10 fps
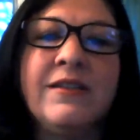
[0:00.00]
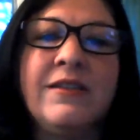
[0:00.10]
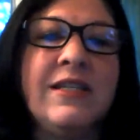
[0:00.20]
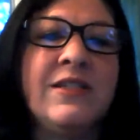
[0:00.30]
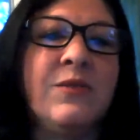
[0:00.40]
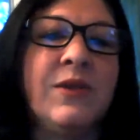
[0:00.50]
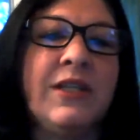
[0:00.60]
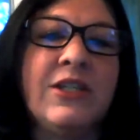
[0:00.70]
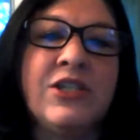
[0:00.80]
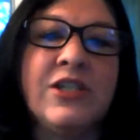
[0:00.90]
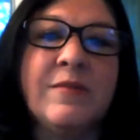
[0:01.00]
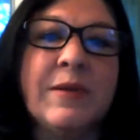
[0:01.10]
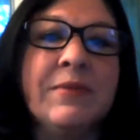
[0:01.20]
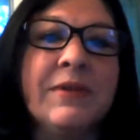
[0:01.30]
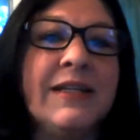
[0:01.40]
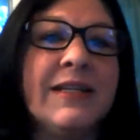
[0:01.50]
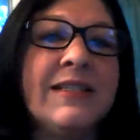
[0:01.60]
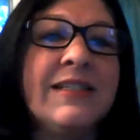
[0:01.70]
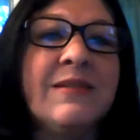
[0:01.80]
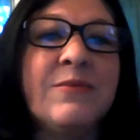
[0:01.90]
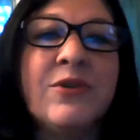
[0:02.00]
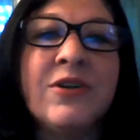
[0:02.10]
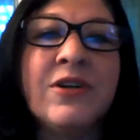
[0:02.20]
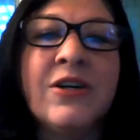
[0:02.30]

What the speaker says: this really should have been play tested more,